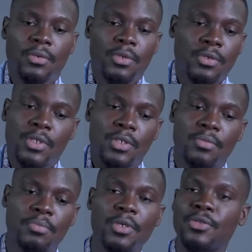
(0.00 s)
you know,
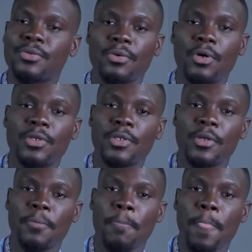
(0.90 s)
just being true, honestly.
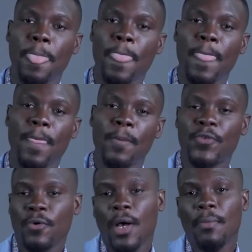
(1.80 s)

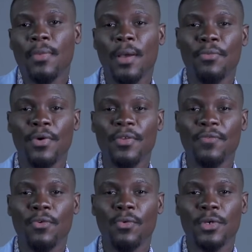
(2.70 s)
So I'm ready
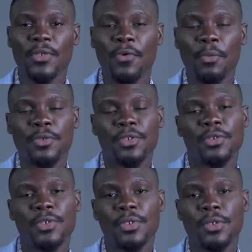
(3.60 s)
for whatever
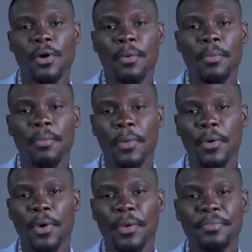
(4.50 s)
opportunities come my
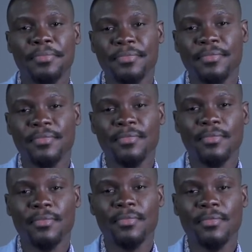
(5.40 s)
way.
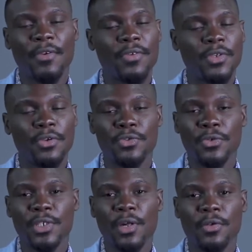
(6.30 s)
Never say no to a
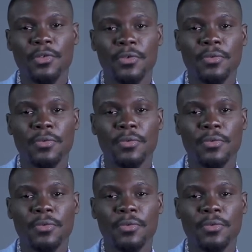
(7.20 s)
challenge.